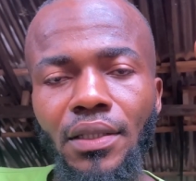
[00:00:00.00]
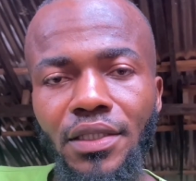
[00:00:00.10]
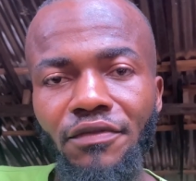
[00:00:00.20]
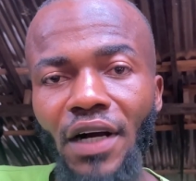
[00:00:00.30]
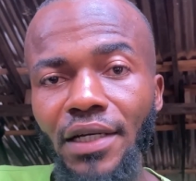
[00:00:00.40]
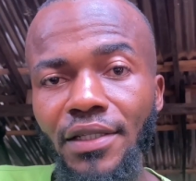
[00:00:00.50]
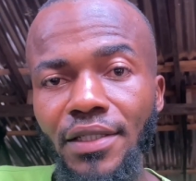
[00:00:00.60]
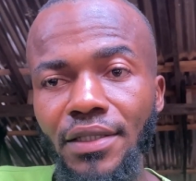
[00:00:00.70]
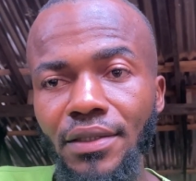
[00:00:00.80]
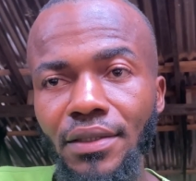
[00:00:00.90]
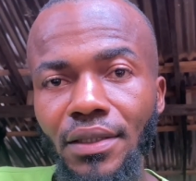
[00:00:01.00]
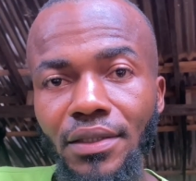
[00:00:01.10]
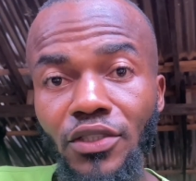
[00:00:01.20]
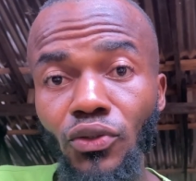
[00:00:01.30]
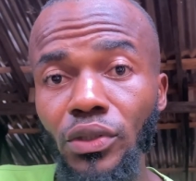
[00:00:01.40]
divide
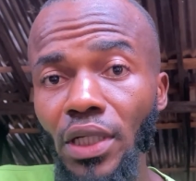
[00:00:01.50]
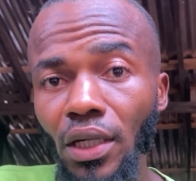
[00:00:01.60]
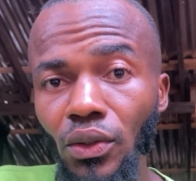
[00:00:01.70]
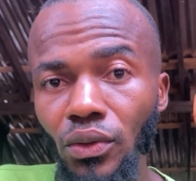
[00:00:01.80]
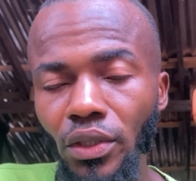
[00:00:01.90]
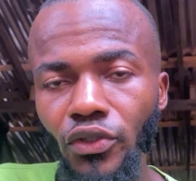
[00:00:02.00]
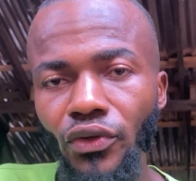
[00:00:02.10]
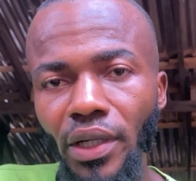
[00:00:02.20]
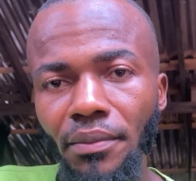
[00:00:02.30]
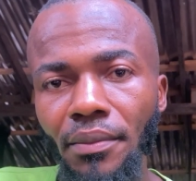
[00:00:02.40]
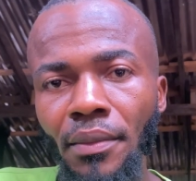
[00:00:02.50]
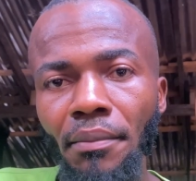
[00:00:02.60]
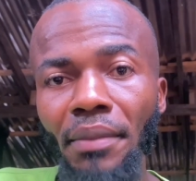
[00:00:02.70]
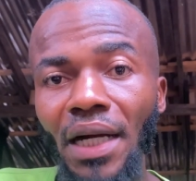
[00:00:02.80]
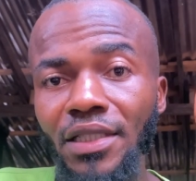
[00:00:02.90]
the total gram
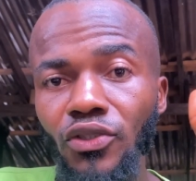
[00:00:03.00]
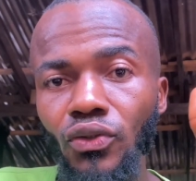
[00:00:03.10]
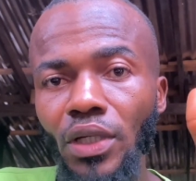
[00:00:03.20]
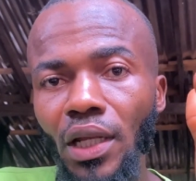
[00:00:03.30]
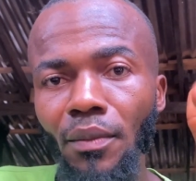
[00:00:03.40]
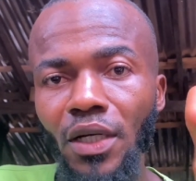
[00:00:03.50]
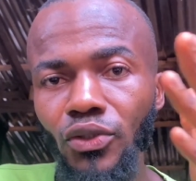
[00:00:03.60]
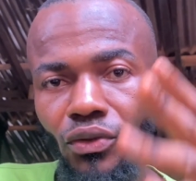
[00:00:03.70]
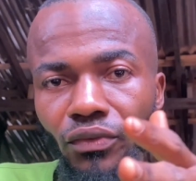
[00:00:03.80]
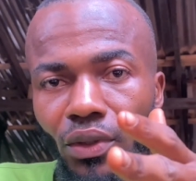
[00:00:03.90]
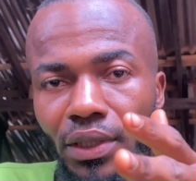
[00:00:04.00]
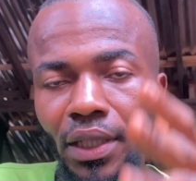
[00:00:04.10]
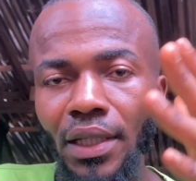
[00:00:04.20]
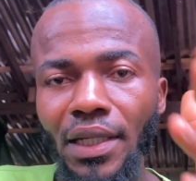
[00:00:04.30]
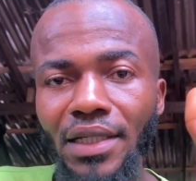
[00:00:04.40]
by the total amount of water.
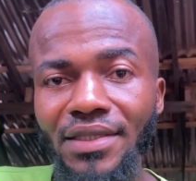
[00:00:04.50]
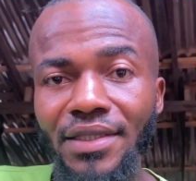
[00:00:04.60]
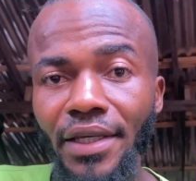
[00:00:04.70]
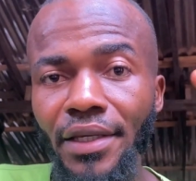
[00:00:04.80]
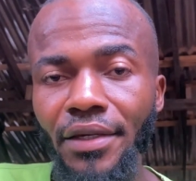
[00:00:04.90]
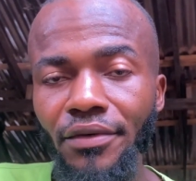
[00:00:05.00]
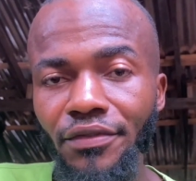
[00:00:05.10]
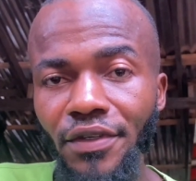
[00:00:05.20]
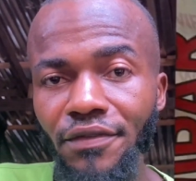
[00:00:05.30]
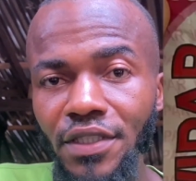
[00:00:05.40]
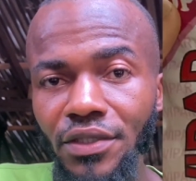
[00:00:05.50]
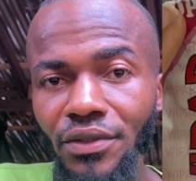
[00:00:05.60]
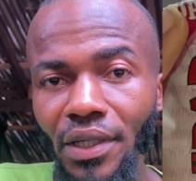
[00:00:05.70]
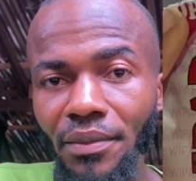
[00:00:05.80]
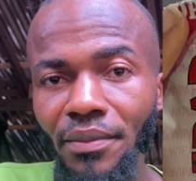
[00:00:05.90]
Let's say 50
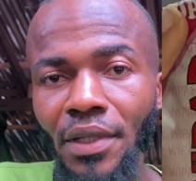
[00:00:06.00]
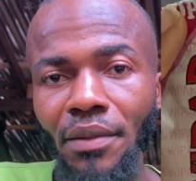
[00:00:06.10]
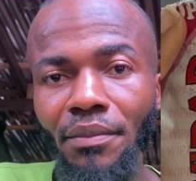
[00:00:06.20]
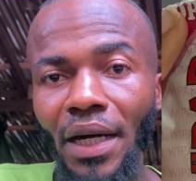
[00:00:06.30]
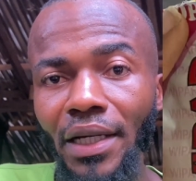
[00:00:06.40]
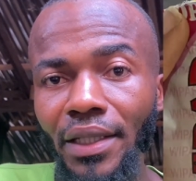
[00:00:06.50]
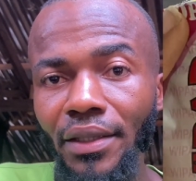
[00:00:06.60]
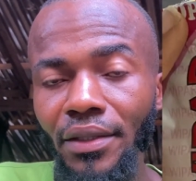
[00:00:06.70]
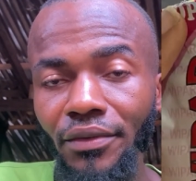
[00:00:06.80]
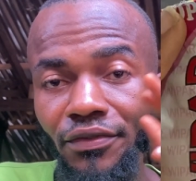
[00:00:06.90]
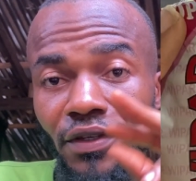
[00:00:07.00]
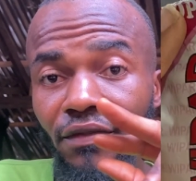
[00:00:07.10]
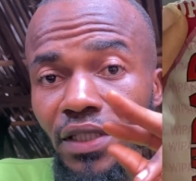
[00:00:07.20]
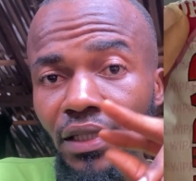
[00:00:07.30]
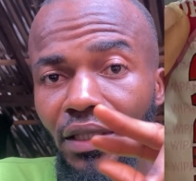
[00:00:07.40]
gram by
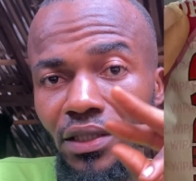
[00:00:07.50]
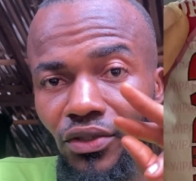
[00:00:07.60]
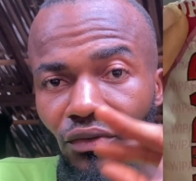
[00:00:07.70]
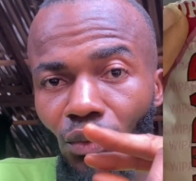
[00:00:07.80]
50 liters of